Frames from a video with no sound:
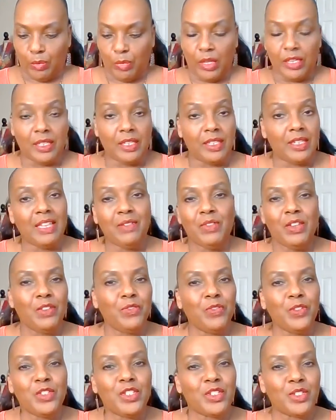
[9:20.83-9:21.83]
But even
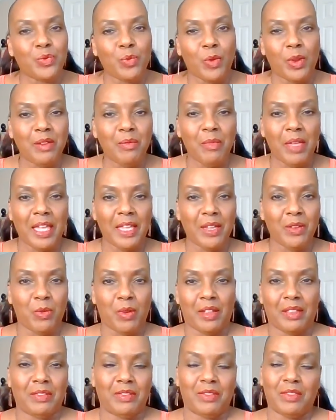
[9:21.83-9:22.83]
if you just want to make
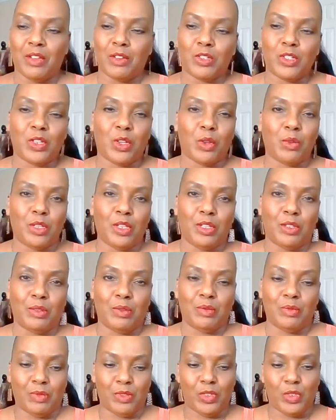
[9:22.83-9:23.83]
one, they're so
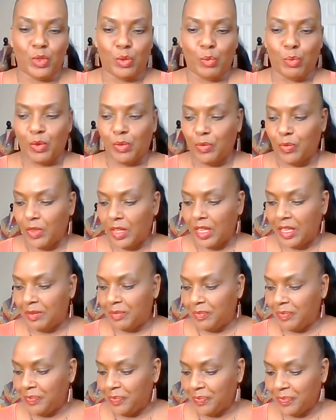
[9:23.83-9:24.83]
cute and super
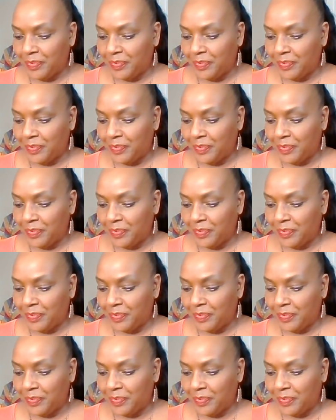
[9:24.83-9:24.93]
fun.